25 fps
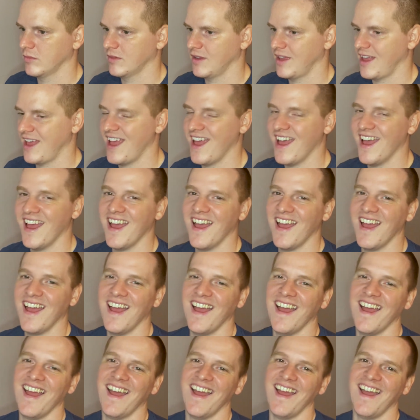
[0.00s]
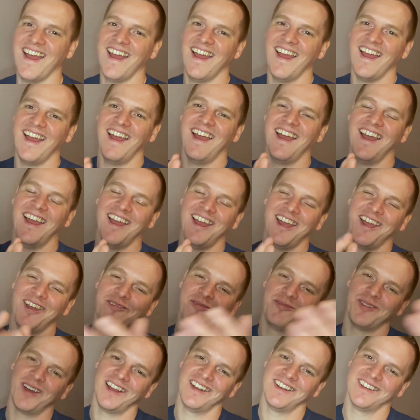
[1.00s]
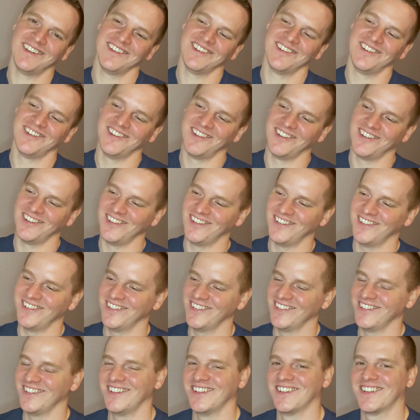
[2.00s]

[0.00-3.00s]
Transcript: Hey, my dude,